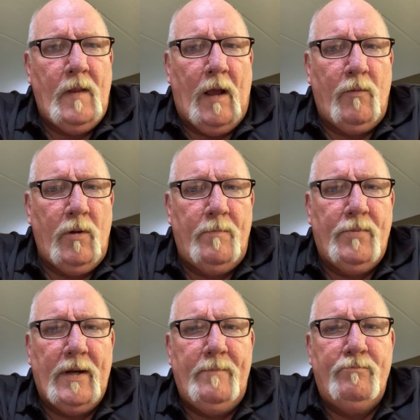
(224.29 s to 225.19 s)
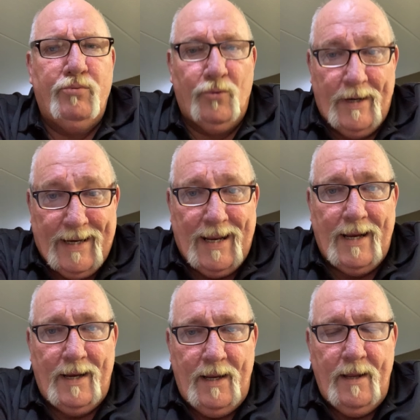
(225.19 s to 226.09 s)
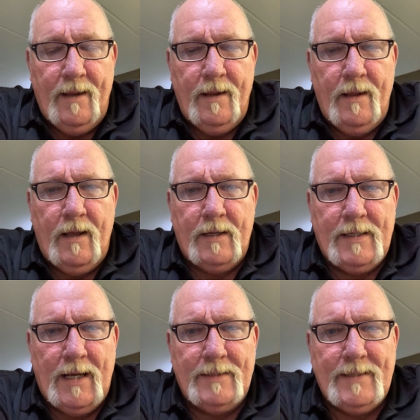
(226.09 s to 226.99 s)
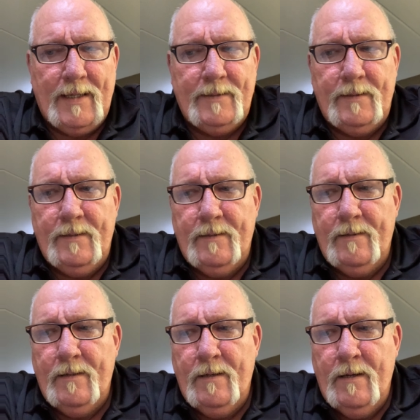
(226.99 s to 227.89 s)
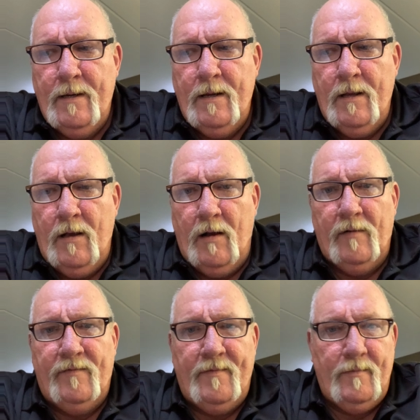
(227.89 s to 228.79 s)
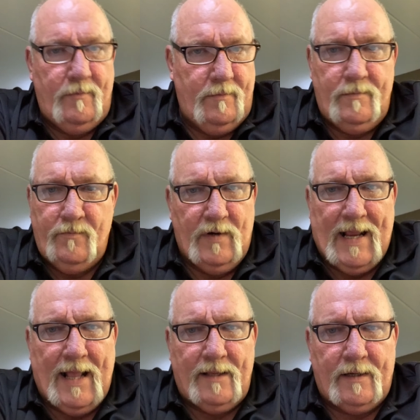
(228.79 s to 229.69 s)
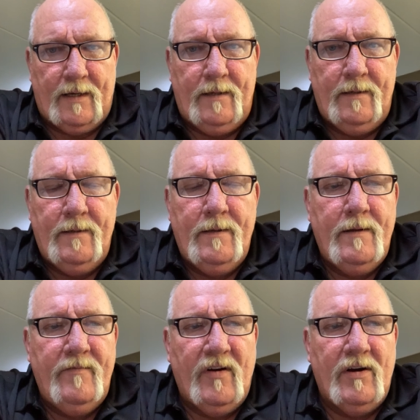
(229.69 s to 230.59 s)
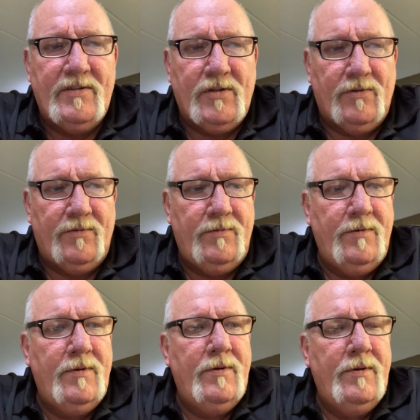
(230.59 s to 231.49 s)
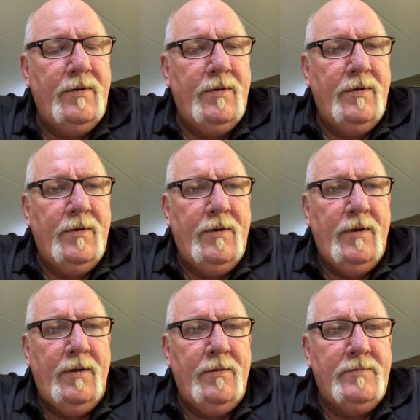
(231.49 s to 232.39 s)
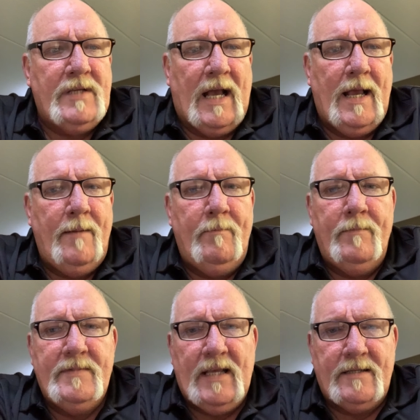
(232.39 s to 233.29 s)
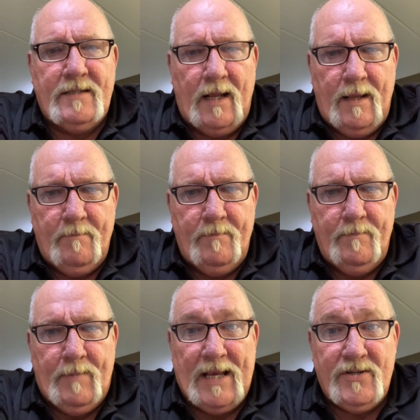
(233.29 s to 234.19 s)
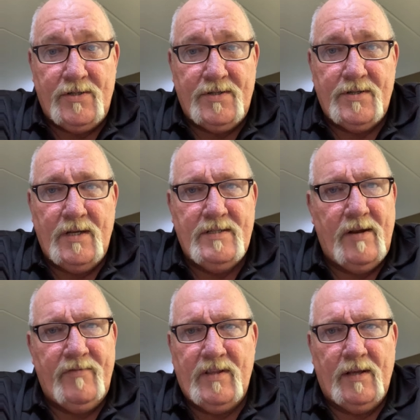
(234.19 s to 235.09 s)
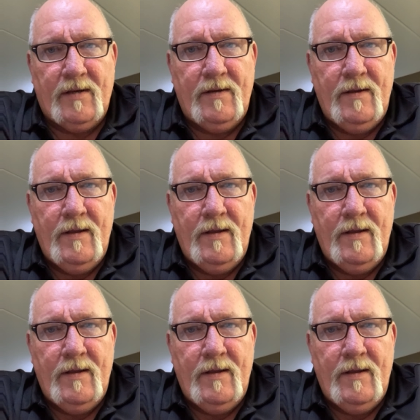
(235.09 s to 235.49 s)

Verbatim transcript: I will be bringing a content of reality very soon. Time takes time. Patience is everything